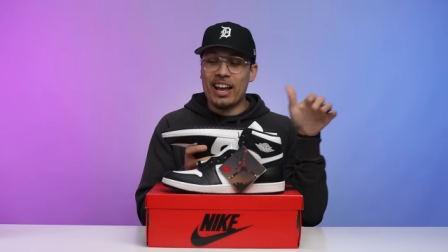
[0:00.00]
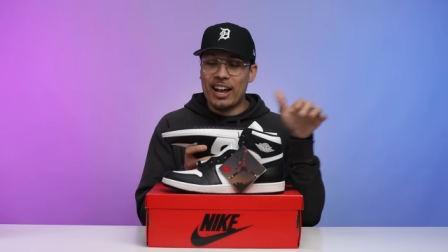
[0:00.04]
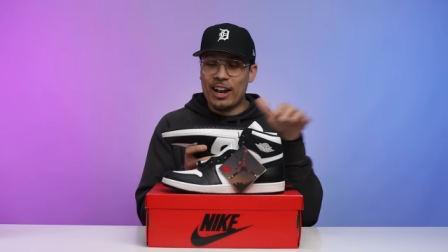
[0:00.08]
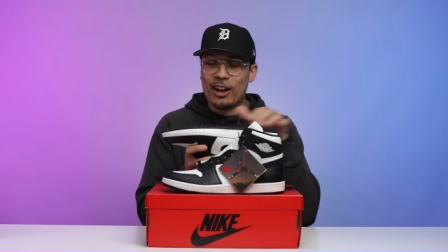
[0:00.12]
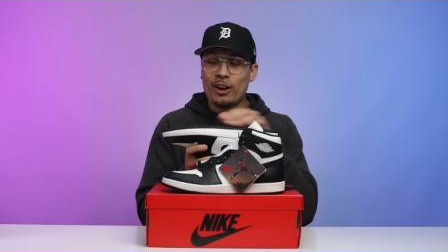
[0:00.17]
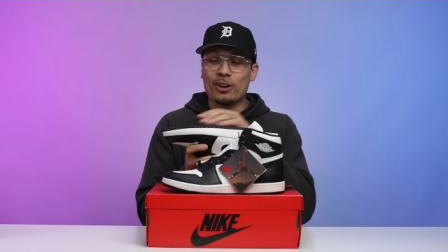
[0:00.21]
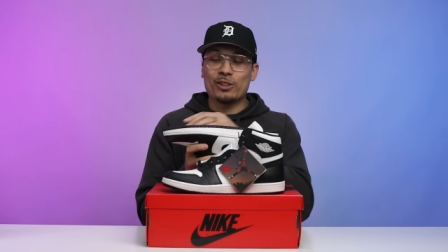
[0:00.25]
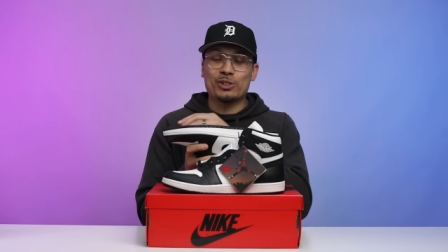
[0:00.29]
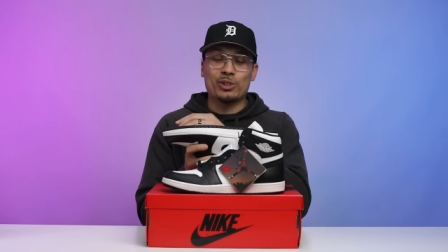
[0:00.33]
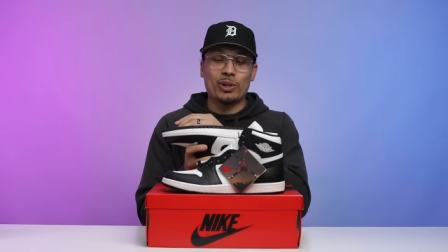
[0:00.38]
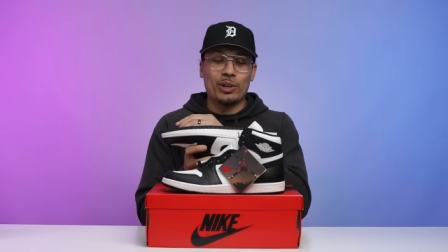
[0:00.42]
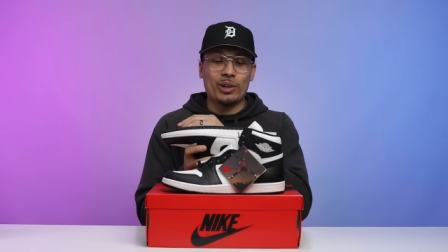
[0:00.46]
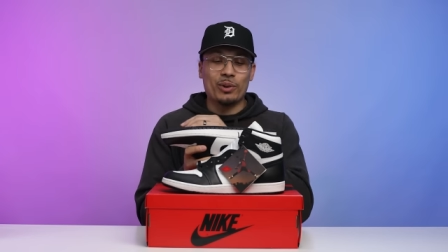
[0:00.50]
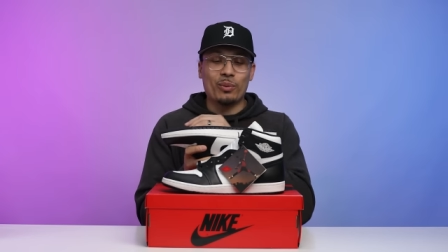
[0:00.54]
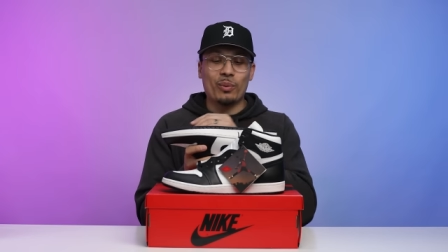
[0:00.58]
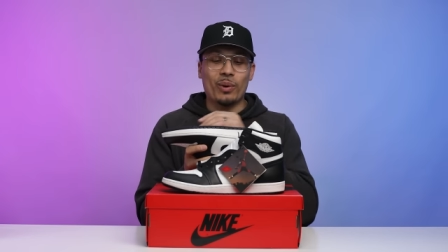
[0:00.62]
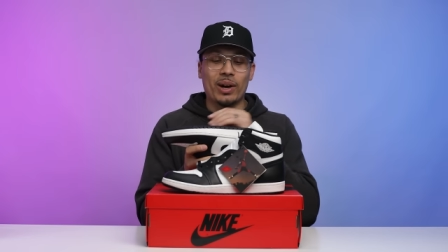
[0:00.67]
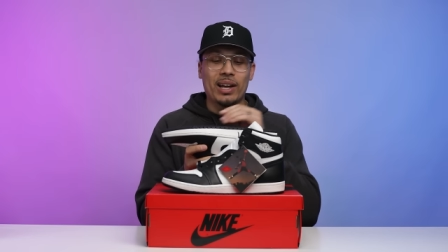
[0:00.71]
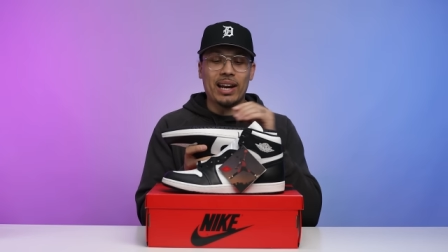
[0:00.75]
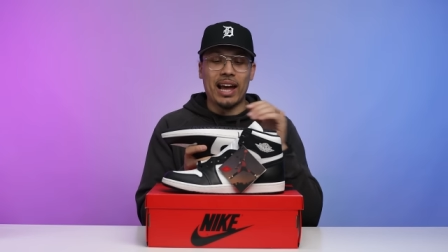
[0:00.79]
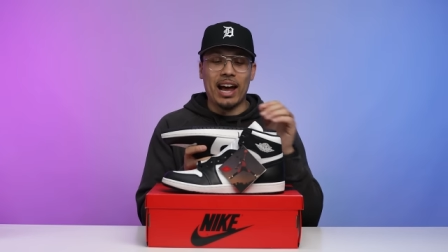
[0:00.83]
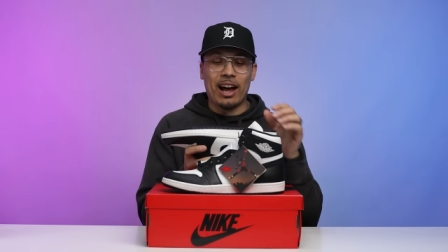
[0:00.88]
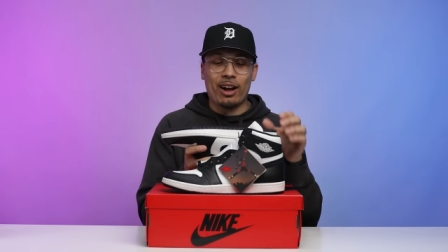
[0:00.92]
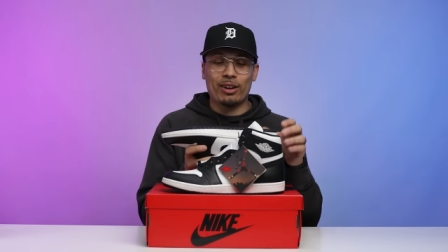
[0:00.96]
Air Jordan
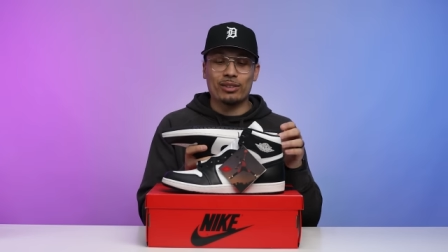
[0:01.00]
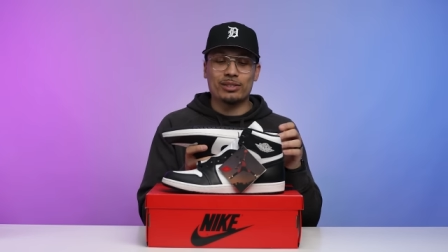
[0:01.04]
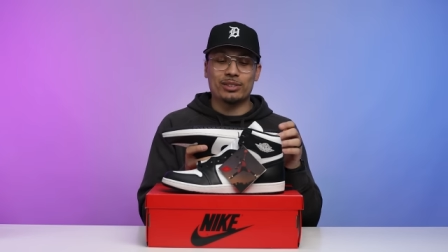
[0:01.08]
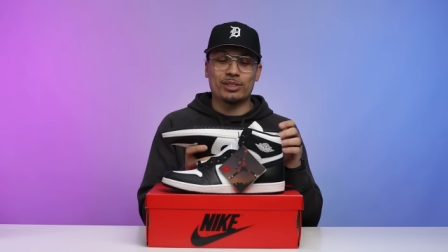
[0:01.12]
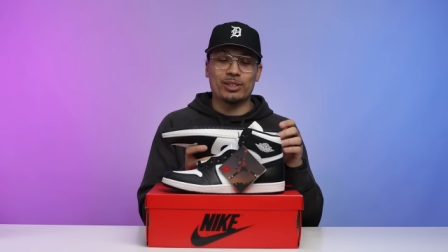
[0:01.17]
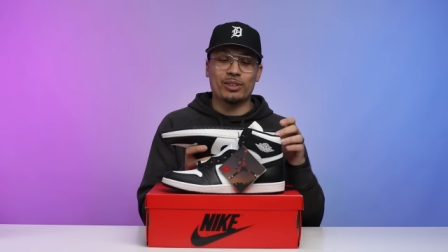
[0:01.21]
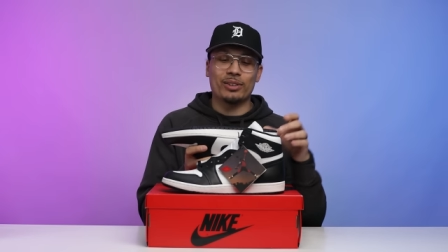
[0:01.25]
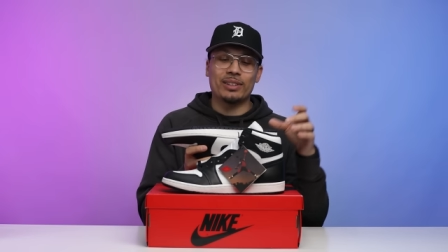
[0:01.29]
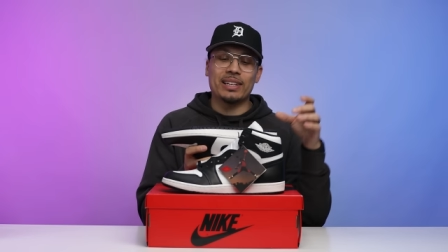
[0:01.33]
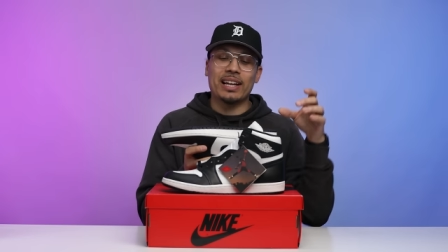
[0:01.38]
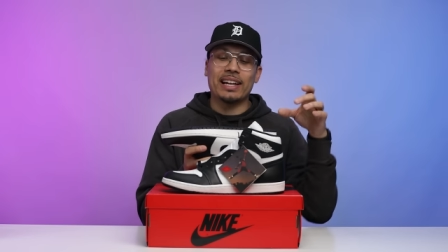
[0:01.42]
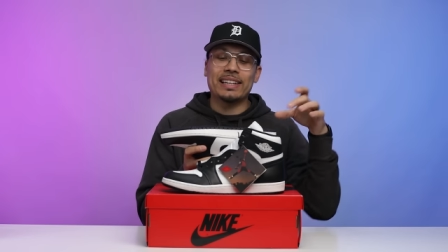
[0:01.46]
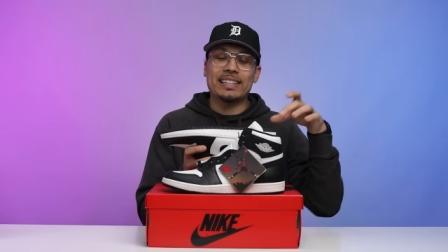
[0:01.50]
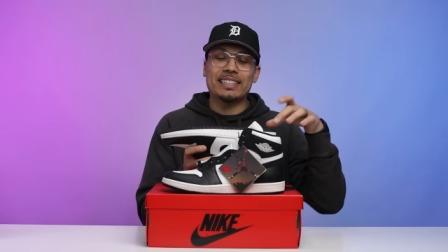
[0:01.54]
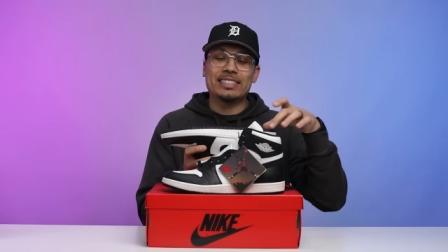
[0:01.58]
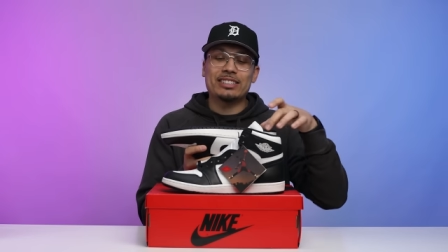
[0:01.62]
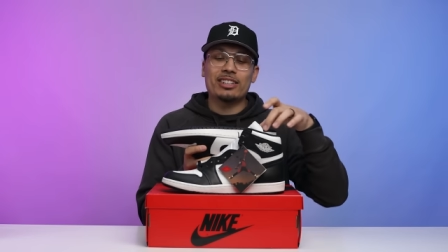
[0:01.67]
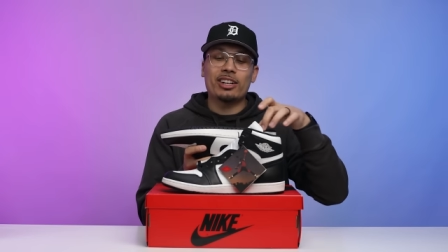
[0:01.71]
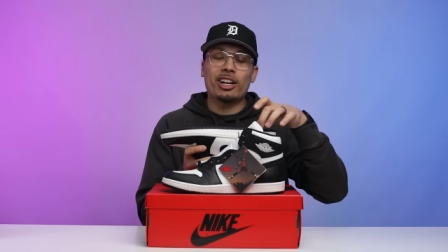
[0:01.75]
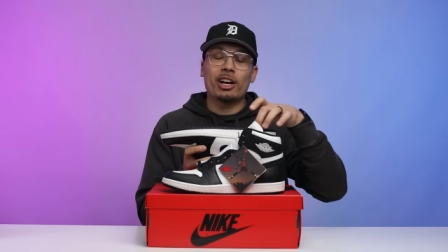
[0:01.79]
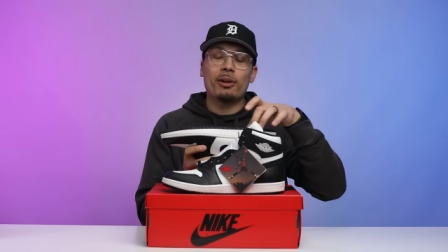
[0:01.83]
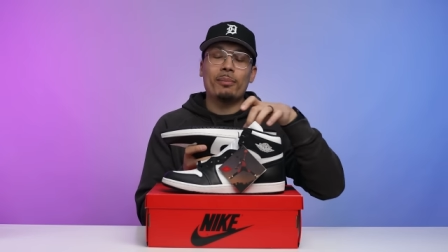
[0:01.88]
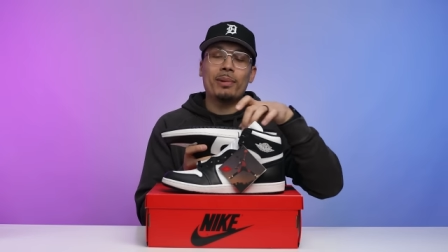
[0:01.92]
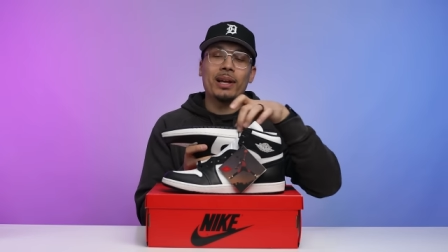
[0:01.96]
1 outsole. Now these
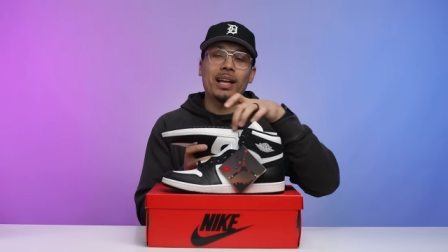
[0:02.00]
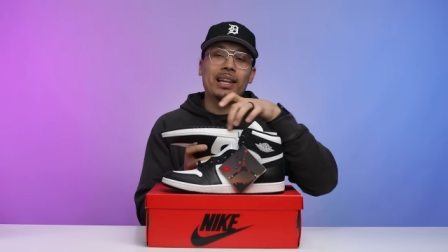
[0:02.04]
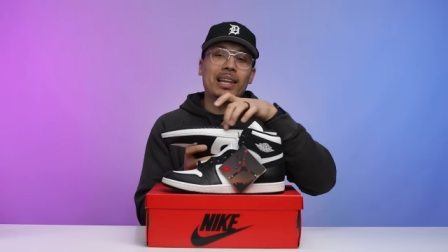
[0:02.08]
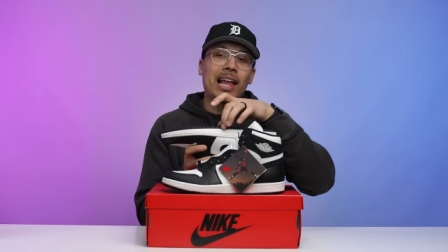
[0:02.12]
are gonna be